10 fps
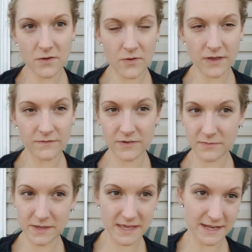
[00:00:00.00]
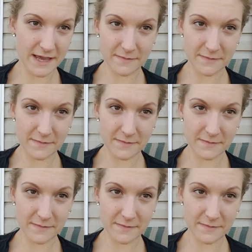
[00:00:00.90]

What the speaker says: going for a bikini